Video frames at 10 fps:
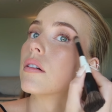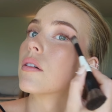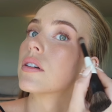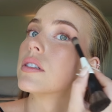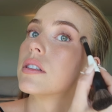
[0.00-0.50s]

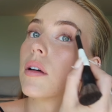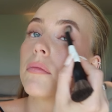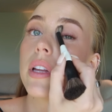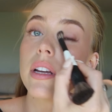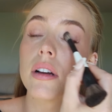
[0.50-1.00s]
or
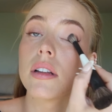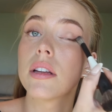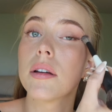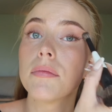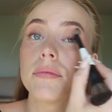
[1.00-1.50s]
something on
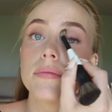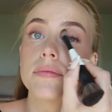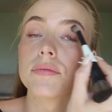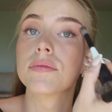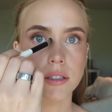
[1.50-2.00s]
them.
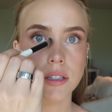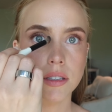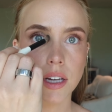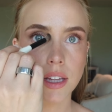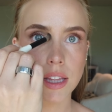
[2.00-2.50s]
This
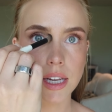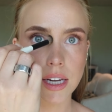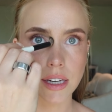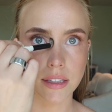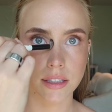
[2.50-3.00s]
is like the
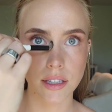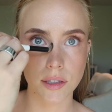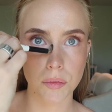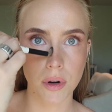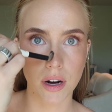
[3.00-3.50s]

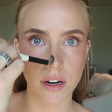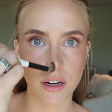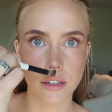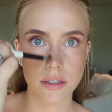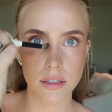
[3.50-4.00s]
easiest
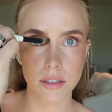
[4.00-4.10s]
product